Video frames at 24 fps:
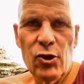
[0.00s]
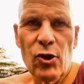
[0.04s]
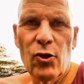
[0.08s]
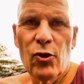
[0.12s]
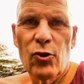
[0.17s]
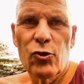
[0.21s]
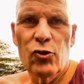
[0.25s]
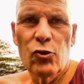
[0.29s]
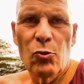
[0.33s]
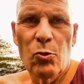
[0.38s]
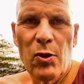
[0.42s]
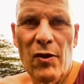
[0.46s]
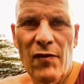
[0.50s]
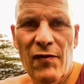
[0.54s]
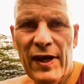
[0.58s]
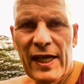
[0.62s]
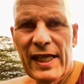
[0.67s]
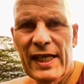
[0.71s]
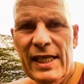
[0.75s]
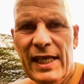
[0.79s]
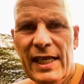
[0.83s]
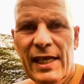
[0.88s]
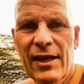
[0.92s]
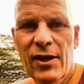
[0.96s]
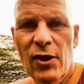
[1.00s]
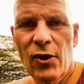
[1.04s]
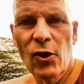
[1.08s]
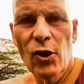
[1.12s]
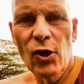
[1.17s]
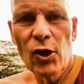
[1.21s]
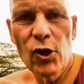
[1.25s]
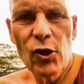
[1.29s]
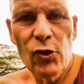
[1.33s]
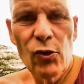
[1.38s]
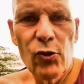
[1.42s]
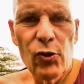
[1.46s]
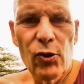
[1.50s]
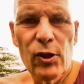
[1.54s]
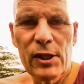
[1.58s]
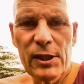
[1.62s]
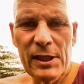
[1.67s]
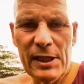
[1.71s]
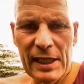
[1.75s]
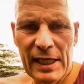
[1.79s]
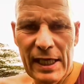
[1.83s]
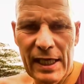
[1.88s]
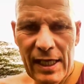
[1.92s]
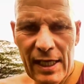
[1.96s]
so to prevent all
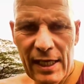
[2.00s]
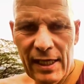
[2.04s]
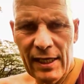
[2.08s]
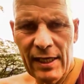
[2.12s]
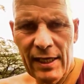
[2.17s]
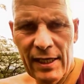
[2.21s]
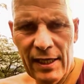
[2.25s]
cruelty,